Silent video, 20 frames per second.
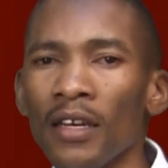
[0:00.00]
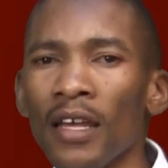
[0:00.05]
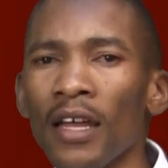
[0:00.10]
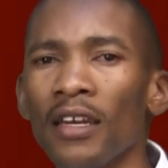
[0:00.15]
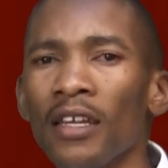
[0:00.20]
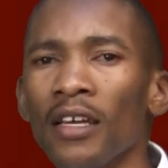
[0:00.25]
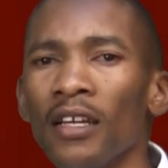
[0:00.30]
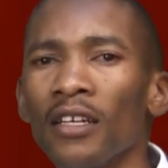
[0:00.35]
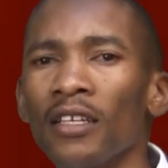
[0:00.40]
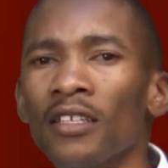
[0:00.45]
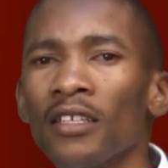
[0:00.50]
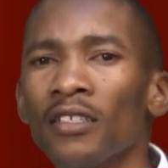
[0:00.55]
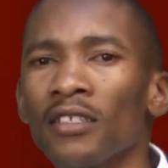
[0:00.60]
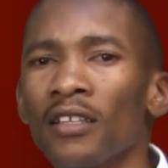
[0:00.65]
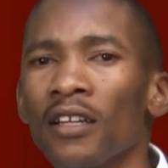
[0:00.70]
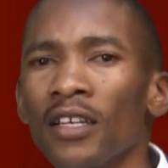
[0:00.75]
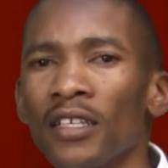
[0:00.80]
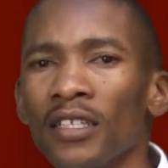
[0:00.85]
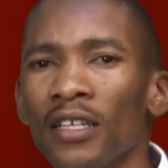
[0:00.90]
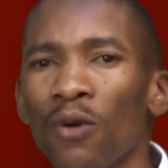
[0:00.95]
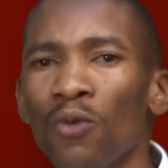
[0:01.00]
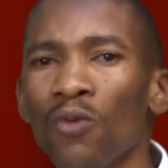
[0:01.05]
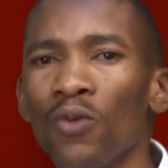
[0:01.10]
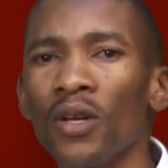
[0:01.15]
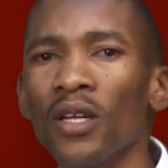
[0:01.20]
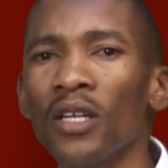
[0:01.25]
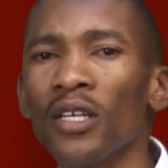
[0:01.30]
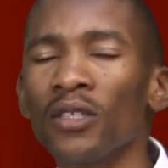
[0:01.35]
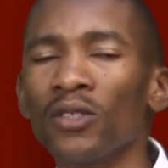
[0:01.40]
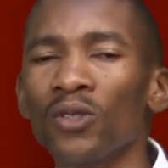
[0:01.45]
Daniel is later
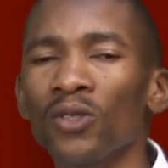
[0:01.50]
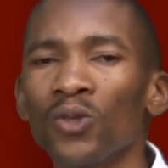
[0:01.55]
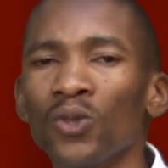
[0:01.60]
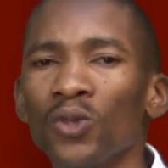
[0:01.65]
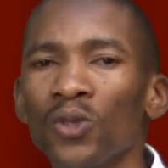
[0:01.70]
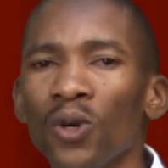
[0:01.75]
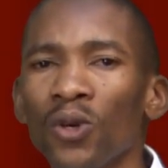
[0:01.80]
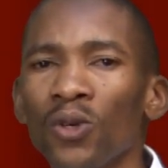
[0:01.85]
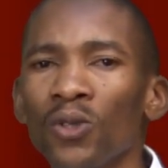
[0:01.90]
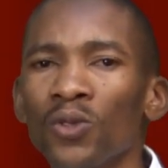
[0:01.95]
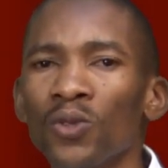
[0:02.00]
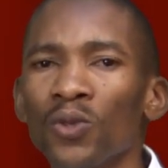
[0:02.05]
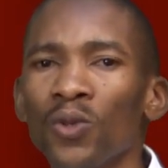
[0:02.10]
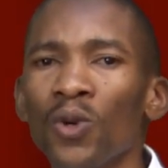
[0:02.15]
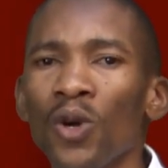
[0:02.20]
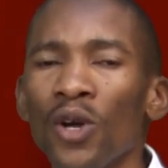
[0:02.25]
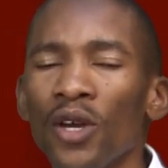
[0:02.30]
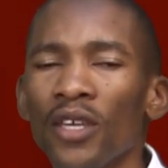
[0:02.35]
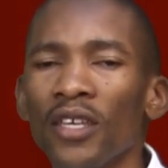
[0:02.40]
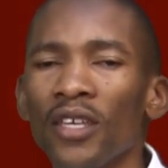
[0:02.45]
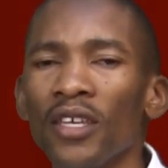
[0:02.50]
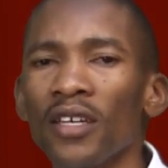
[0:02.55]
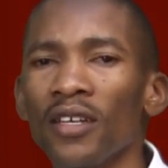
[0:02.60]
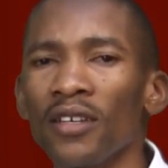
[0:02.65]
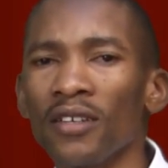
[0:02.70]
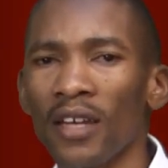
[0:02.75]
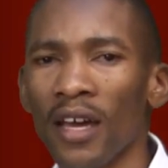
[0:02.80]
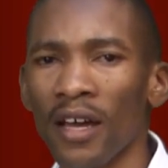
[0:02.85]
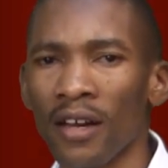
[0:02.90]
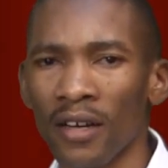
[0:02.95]
willing to talk to
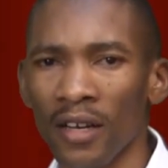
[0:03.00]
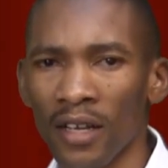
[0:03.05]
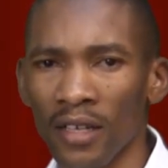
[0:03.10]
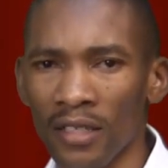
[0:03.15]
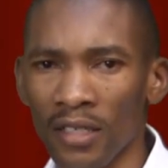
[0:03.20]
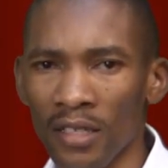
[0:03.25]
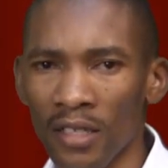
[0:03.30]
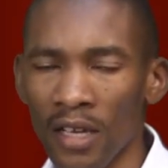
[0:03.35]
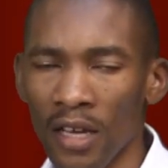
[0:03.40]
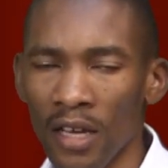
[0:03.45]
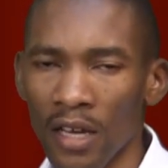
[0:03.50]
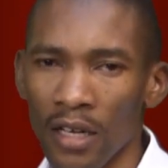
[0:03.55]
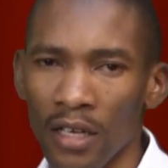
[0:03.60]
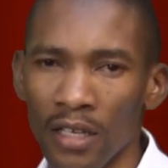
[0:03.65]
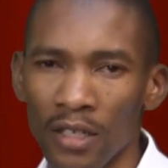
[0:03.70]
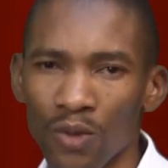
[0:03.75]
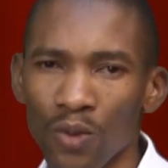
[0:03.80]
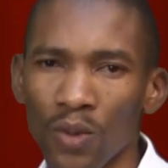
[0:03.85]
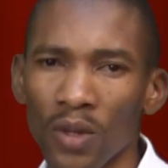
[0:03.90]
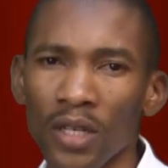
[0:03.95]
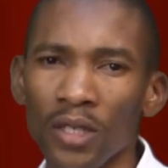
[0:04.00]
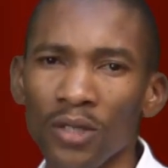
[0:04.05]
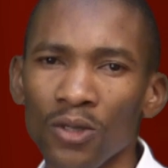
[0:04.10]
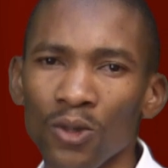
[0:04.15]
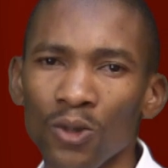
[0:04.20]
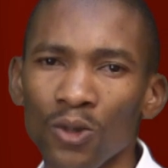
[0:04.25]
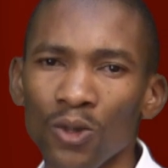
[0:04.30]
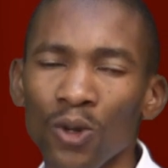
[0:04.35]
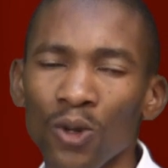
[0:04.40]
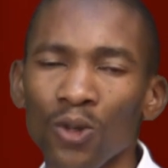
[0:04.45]
King Darius. He's
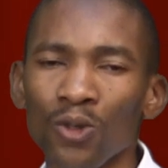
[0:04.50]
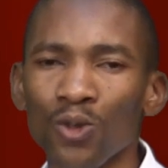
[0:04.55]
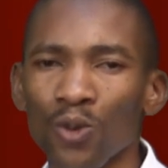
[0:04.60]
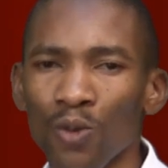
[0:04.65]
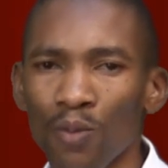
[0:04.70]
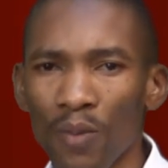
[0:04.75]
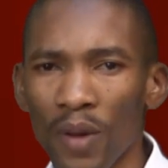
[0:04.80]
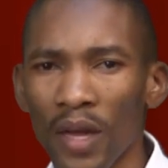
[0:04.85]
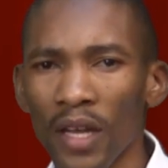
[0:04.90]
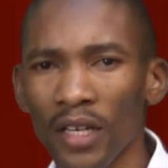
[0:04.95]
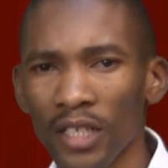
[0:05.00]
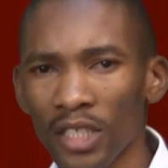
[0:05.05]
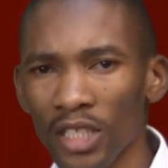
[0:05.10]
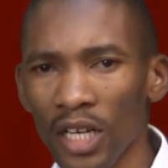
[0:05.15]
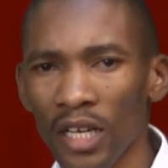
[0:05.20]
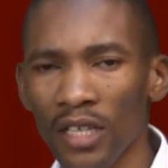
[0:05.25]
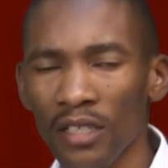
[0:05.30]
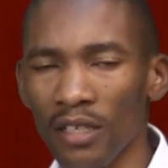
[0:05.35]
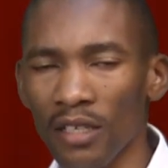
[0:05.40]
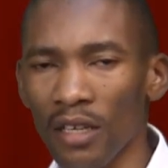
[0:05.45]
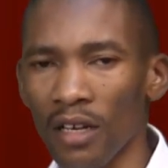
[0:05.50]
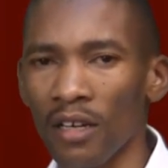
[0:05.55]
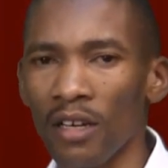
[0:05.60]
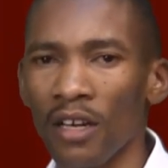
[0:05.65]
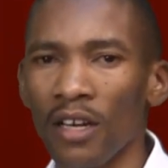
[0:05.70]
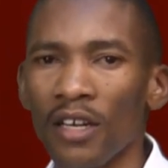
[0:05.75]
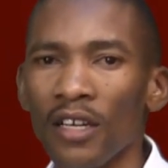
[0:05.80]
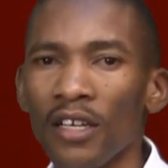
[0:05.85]
willing to talk to Belshazzar.